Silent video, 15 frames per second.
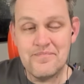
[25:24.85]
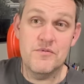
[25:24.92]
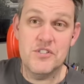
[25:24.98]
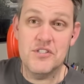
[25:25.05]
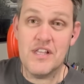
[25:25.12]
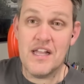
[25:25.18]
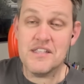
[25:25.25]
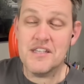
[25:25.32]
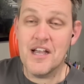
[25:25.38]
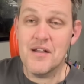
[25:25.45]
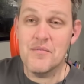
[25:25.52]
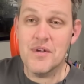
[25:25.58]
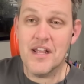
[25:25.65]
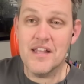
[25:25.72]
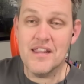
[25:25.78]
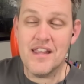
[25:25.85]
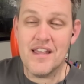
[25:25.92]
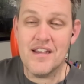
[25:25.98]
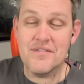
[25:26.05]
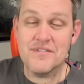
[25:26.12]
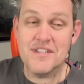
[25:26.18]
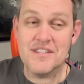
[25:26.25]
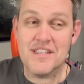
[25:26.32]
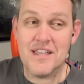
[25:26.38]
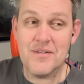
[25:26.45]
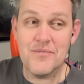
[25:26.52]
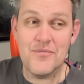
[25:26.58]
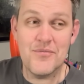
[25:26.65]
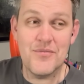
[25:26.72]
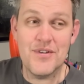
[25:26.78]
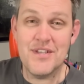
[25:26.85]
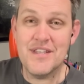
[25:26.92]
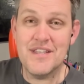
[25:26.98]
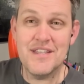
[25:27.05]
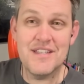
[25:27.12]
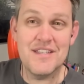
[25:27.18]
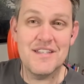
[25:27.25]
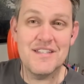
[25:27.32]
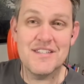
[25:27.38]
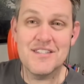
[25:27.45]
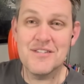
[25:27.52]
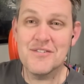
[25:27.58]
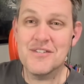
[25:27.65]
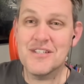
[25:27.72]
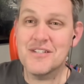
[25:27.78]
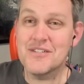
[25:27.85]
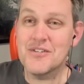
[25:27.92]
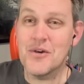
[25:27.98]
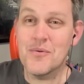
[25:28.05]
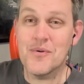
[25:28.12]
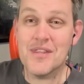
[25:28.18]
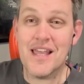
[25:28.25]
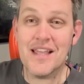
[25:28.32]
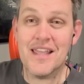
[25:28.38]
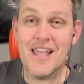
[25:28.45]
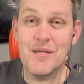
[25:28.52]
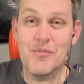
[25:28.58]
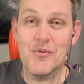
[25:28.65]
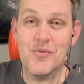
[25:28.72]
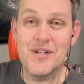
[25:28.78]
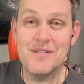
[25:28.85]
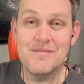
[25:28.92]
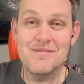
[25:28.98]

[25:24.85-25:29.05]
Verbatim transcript: to that time when I left, it's like we still didn't know where that cable went.